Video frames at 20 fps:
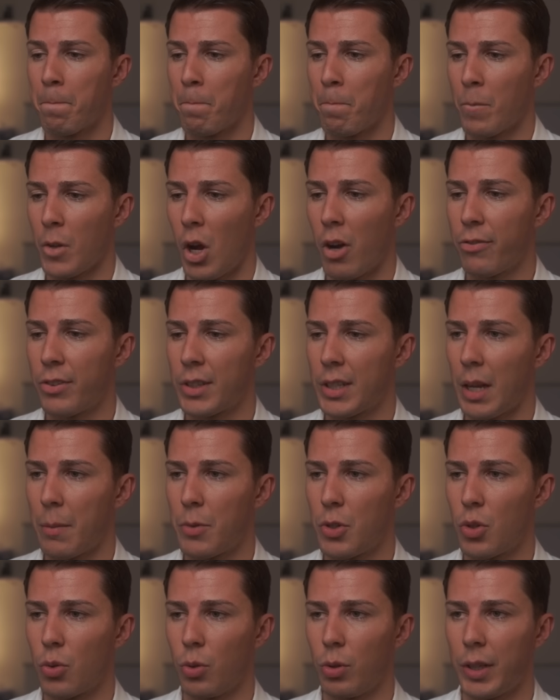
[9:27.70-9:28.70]

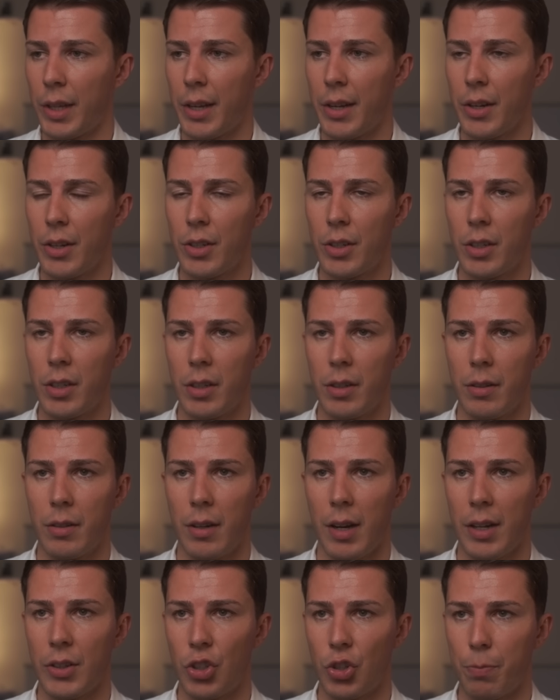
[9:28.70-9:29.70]
Oftentimes you'll hear
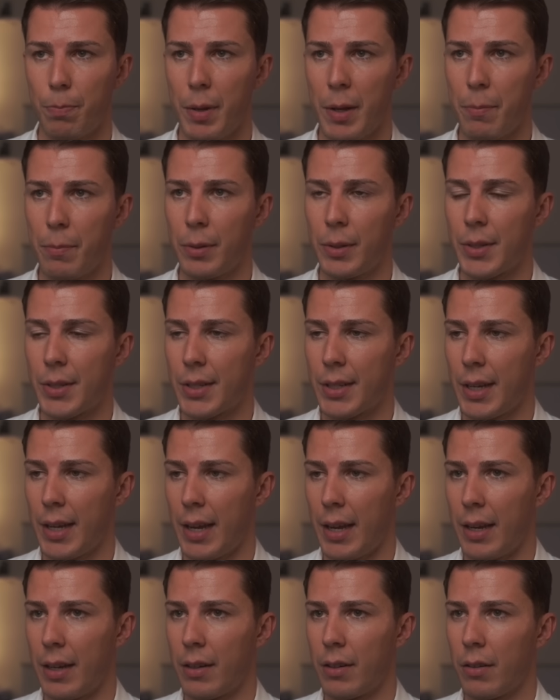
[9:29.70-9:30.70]
other people
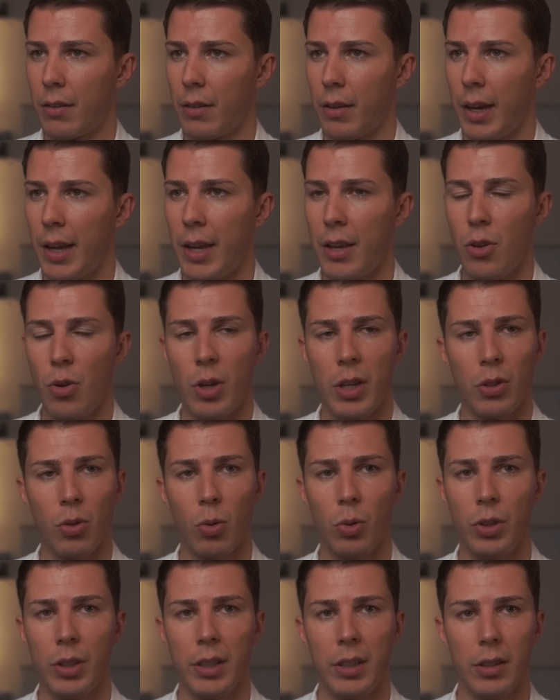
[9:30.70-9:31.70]
saying, hey, you can
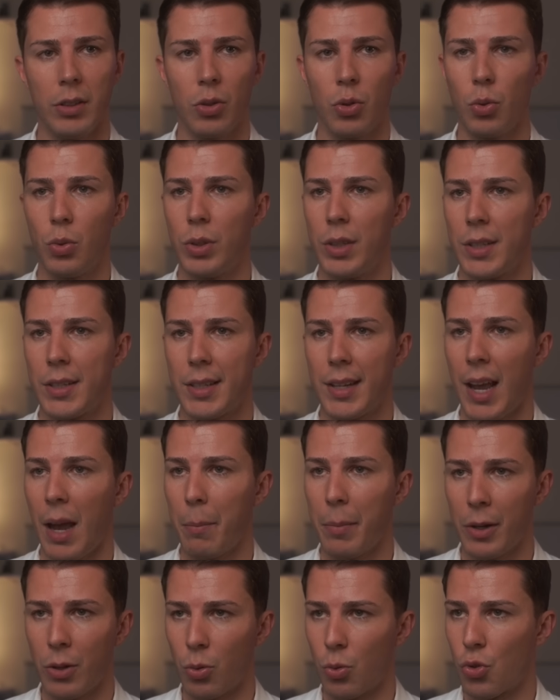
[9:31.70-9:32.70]
only do this
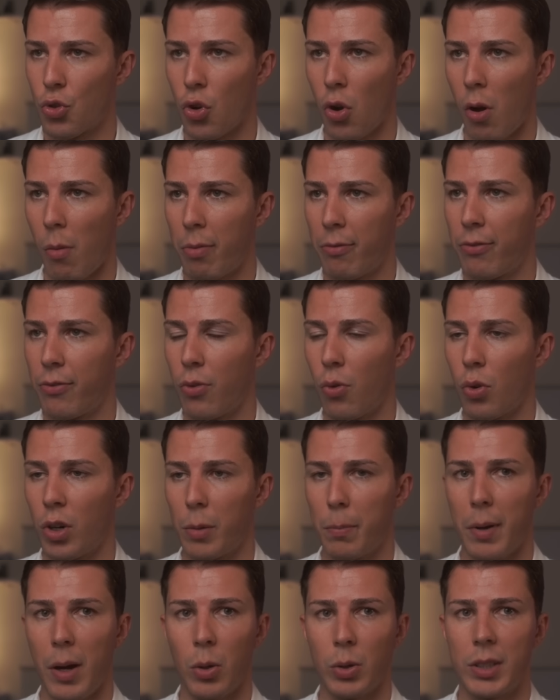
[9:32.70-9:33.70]
cabin crew job for
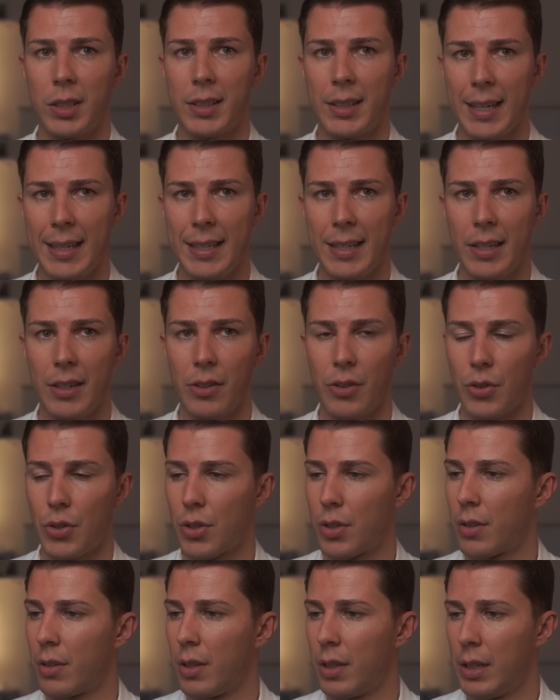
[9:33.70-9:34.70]
about 10
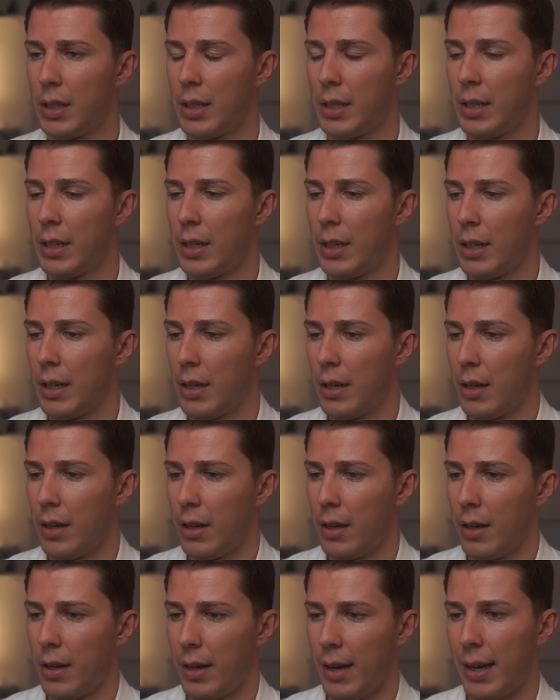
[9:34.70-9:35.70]
years.
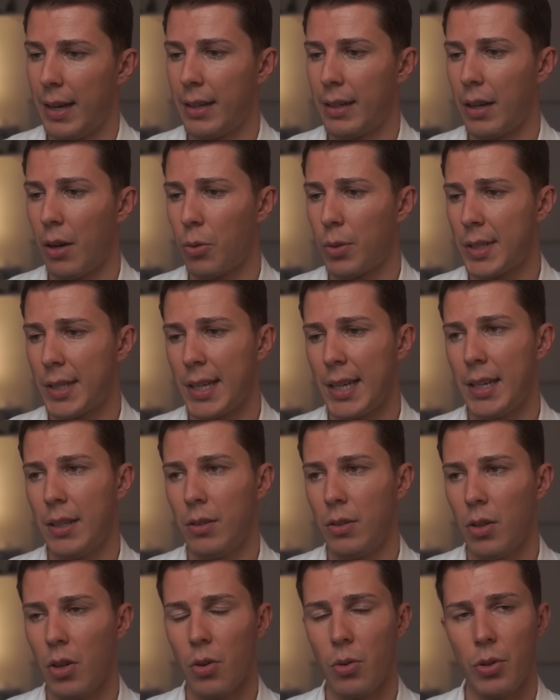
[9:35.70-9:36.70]
And I would say,
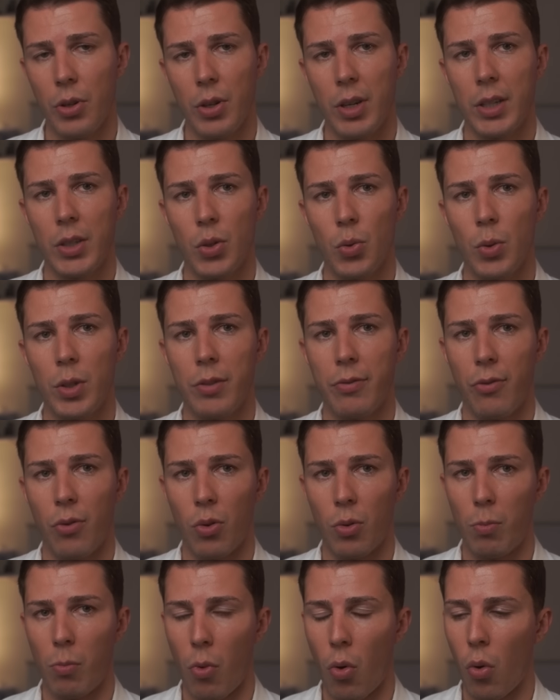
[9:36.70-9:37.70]
no, you can do it
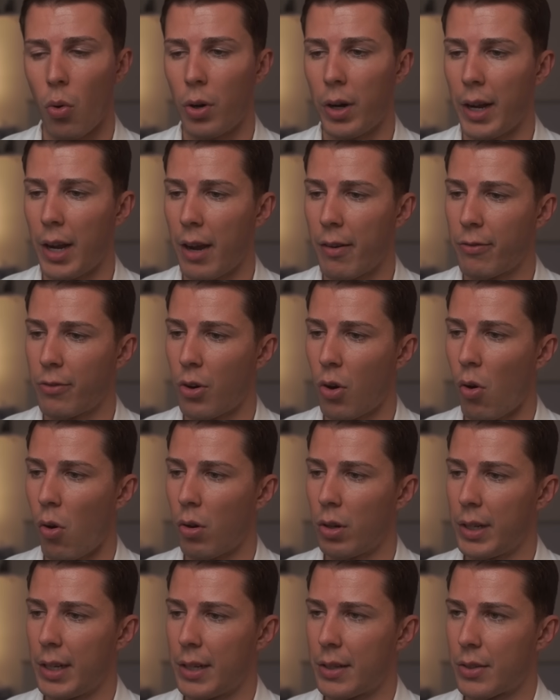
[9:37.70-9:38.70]
for more. I have
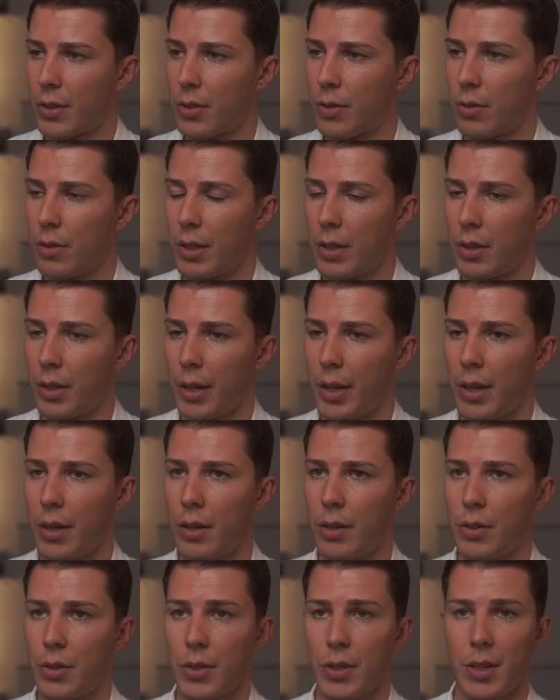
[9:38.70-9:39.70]
colleagues, they're
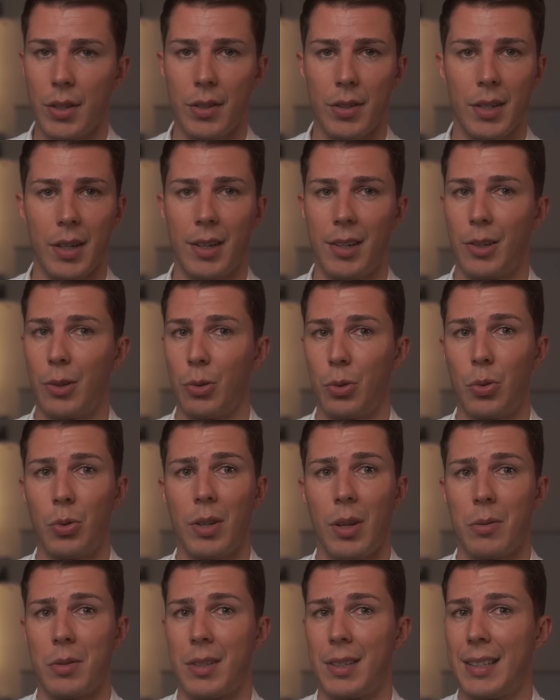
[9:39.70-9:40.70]
here since,
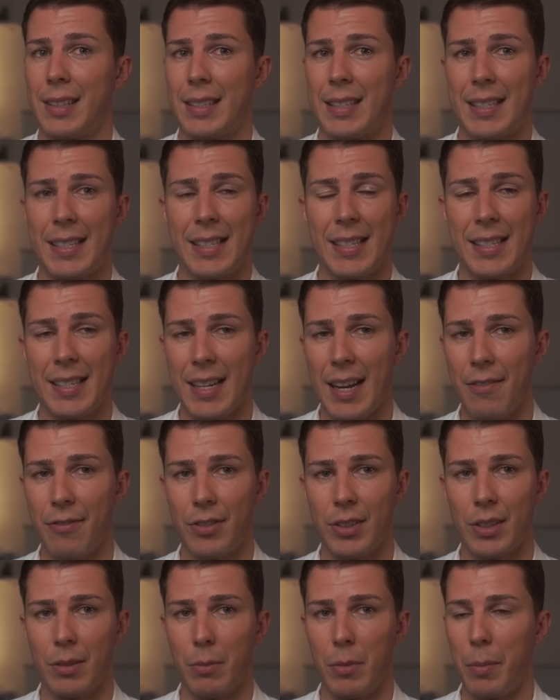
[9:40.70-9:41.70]

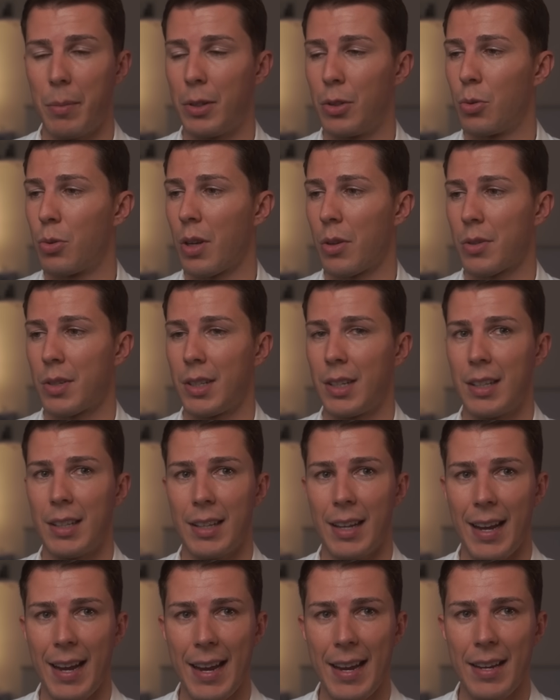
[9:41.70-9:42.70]
2007, maybe
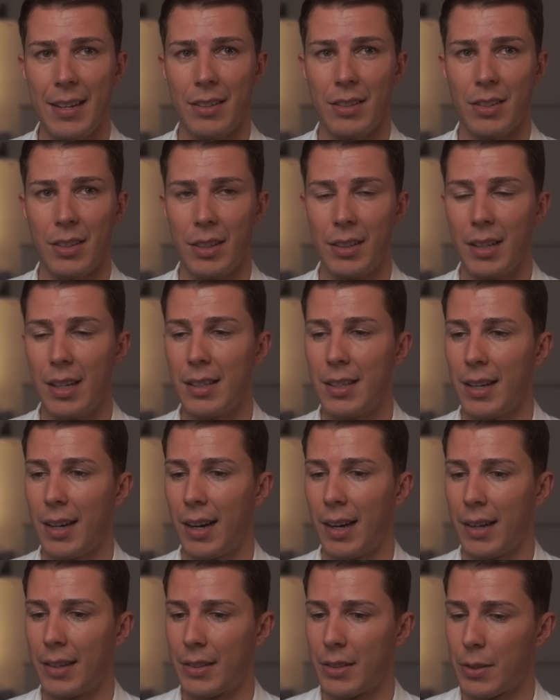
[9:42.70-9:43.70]
2008 in
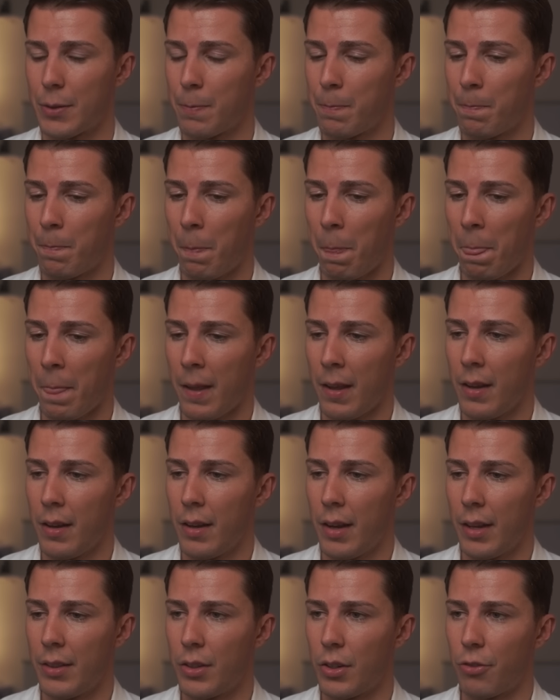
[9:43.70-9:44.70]
Etihad.
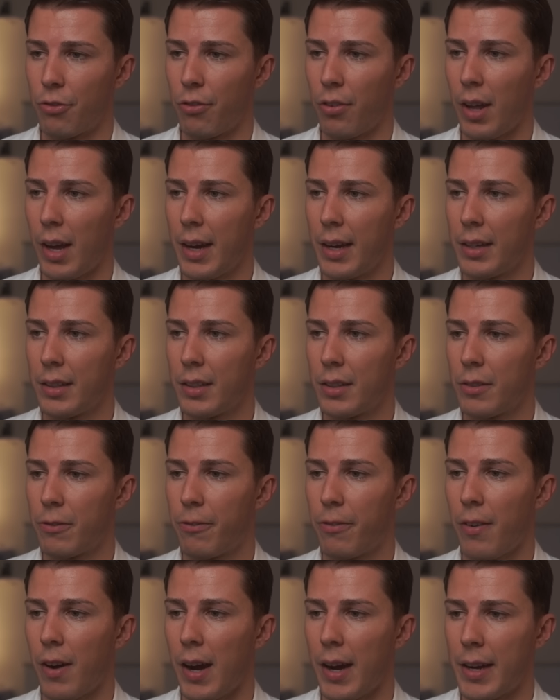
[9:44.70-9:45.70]
And they're flying and they're
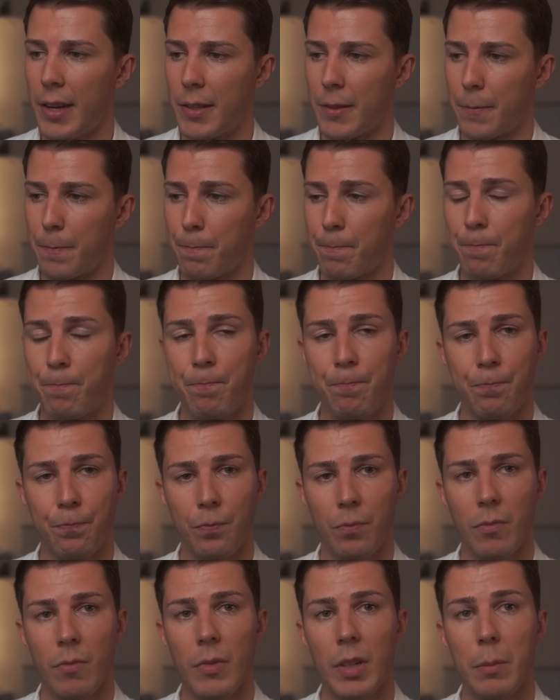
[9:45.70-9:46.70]
fine.
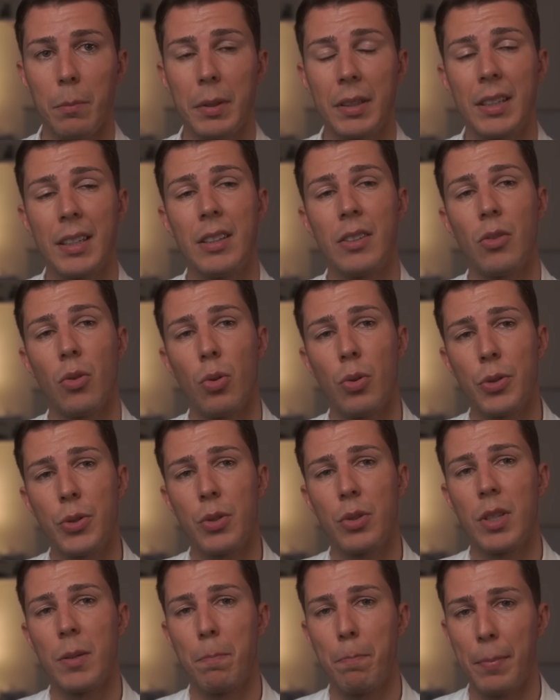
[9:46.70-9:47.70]
But it
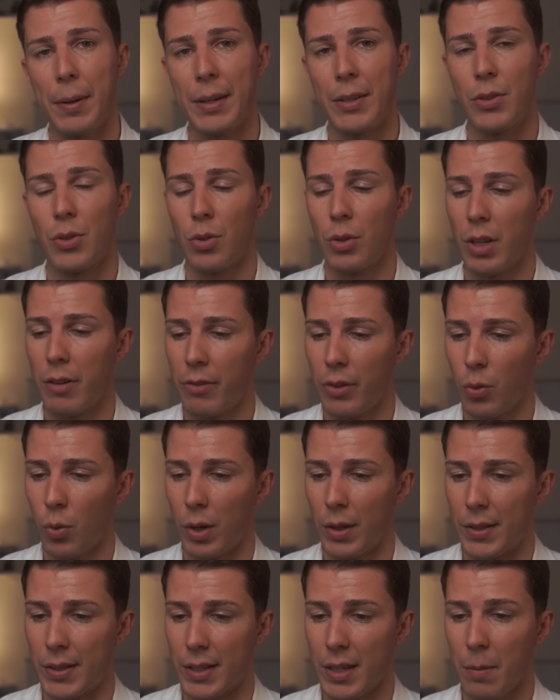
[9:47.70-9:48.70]
also depends on
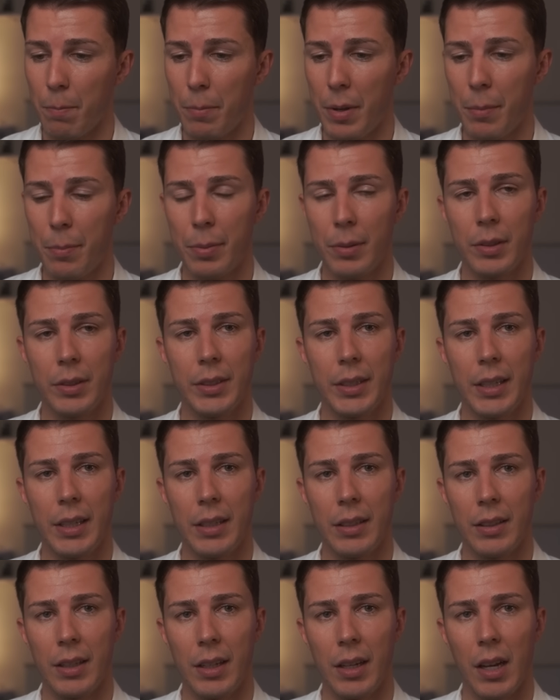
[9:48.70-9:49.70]
everyone. Some people,
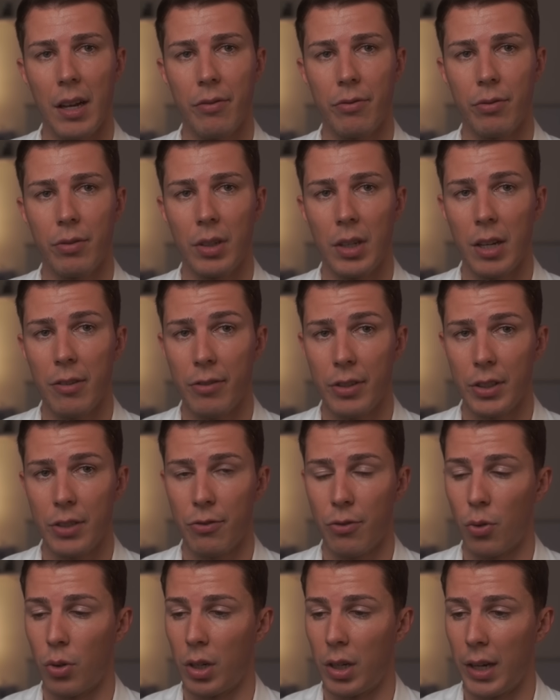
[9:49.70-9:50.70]
they love it
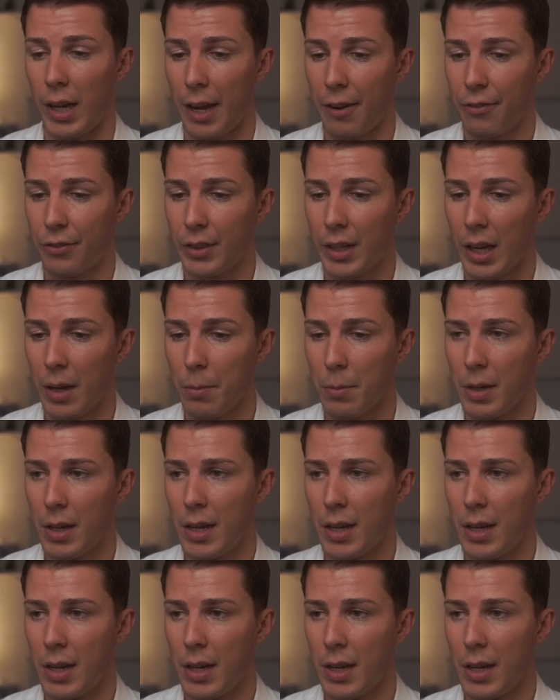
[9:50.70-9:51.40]
for a lifetime.